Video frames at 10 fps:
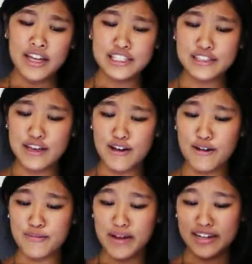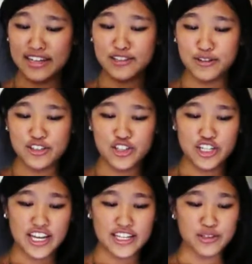So my next
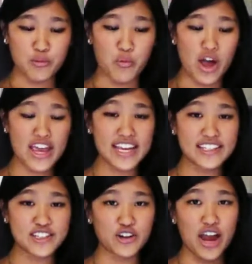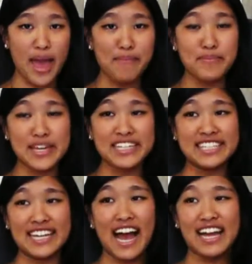question is, what is your
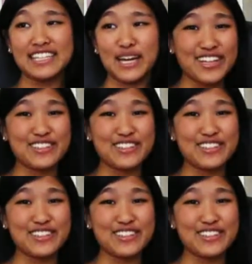MBTI type?